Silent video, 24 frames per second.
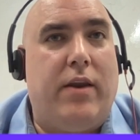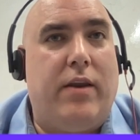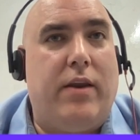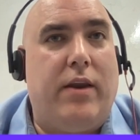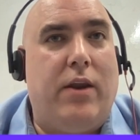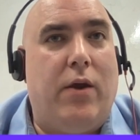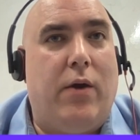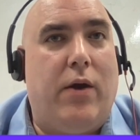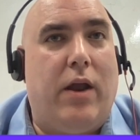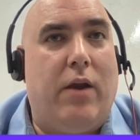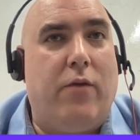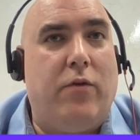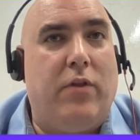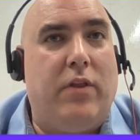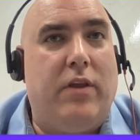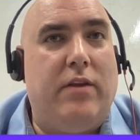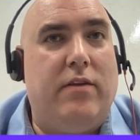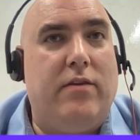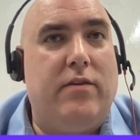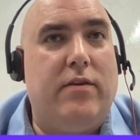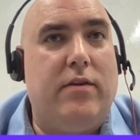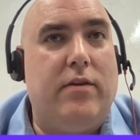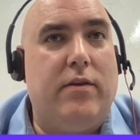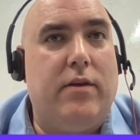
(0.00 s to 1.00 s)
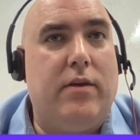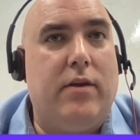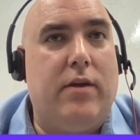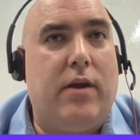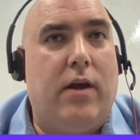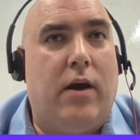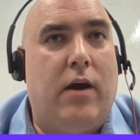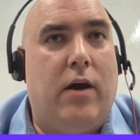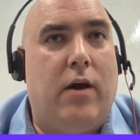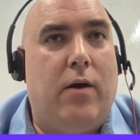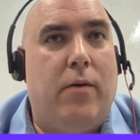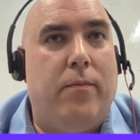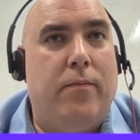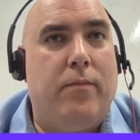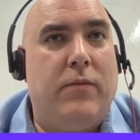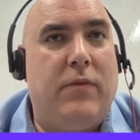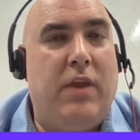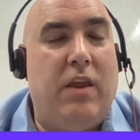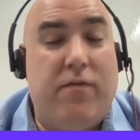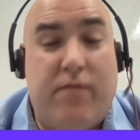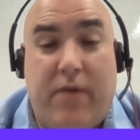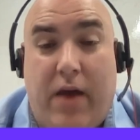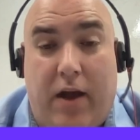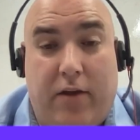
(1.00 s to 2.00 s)
you know, kind of release
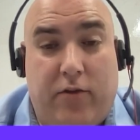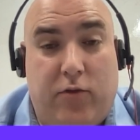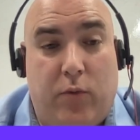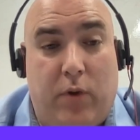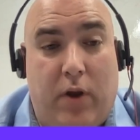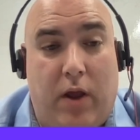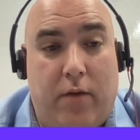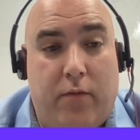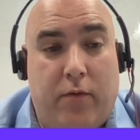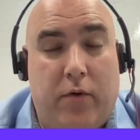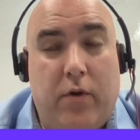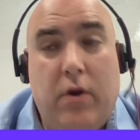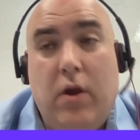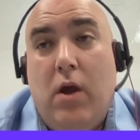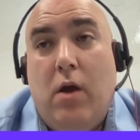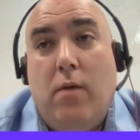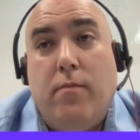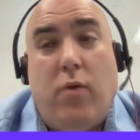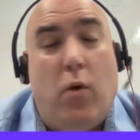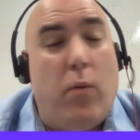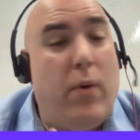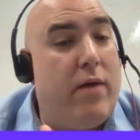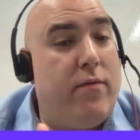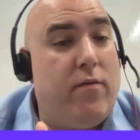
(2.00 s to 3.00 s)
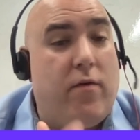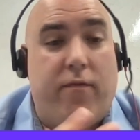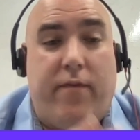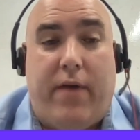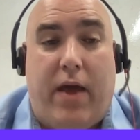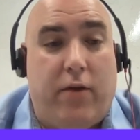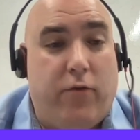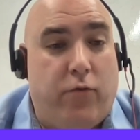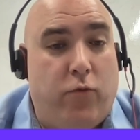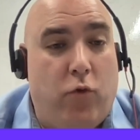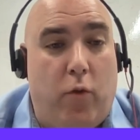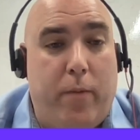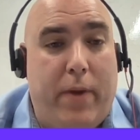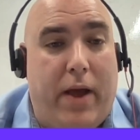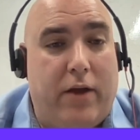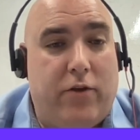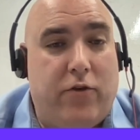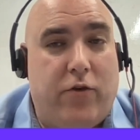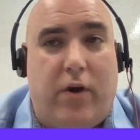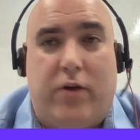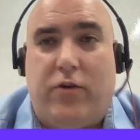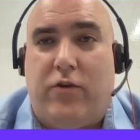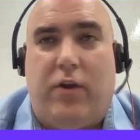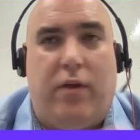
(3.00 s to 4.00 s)
defects or whatever. But we have a fast rollback
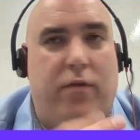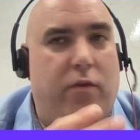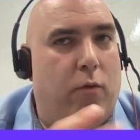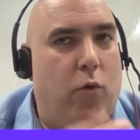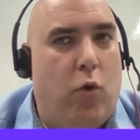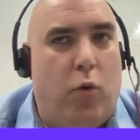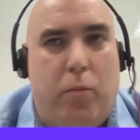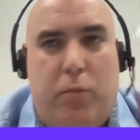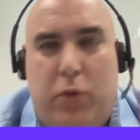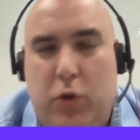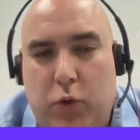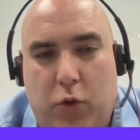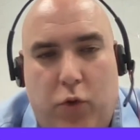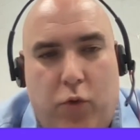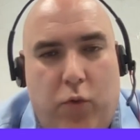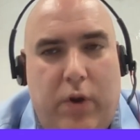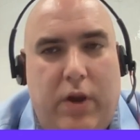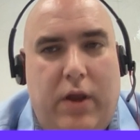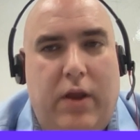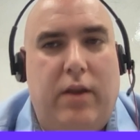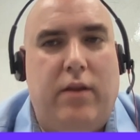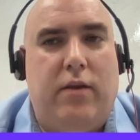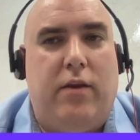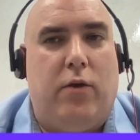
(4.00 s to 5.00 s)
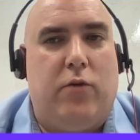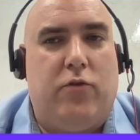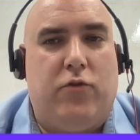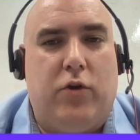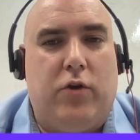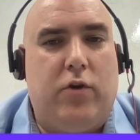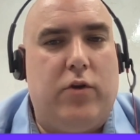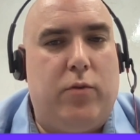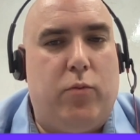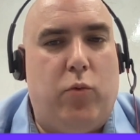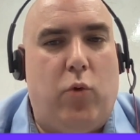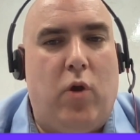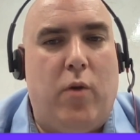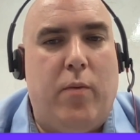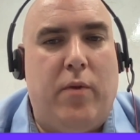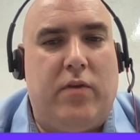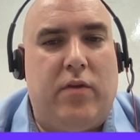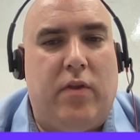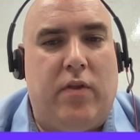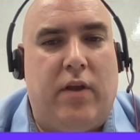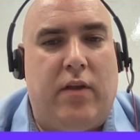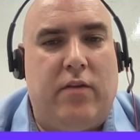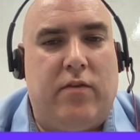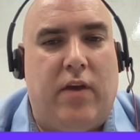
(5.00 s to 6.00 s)
strategy. You have the whole blue, green, you know, circle deployments
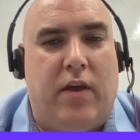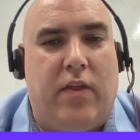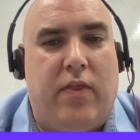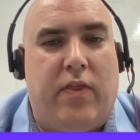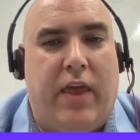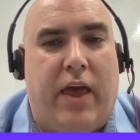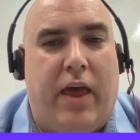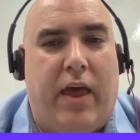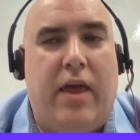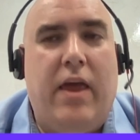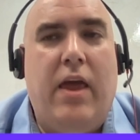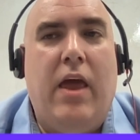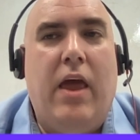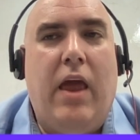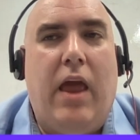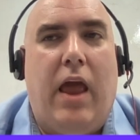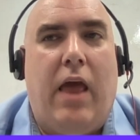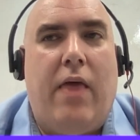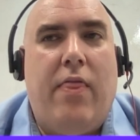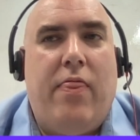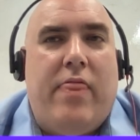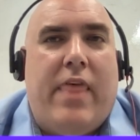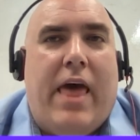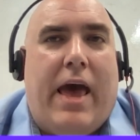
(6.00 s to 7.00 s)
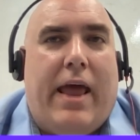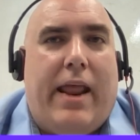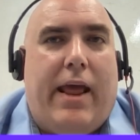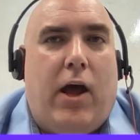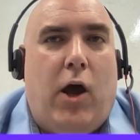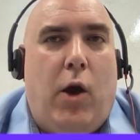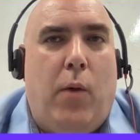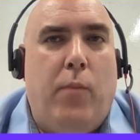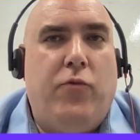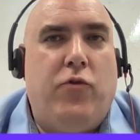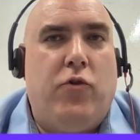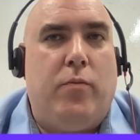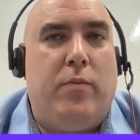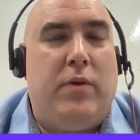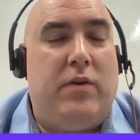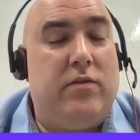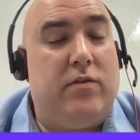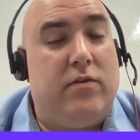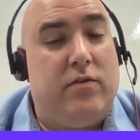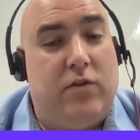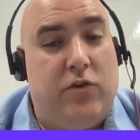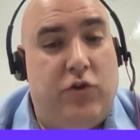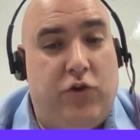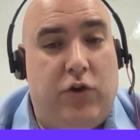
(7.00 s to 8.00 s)
and things like that. And that helps your
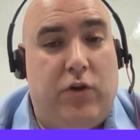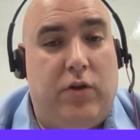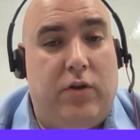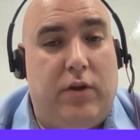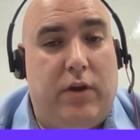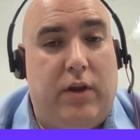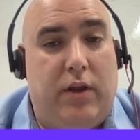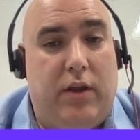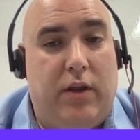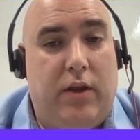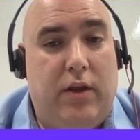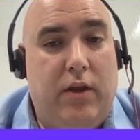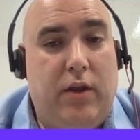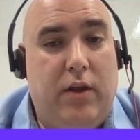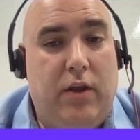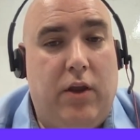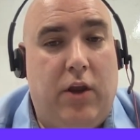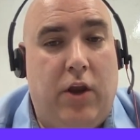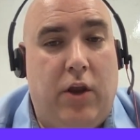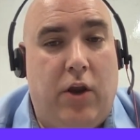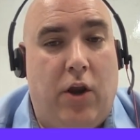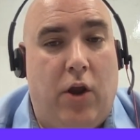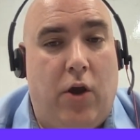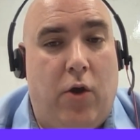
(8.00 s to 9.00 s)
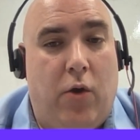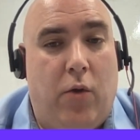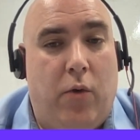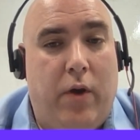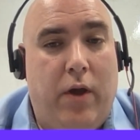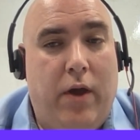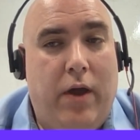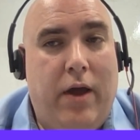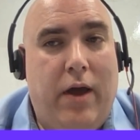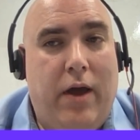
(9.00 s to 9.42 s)
business agility, you know,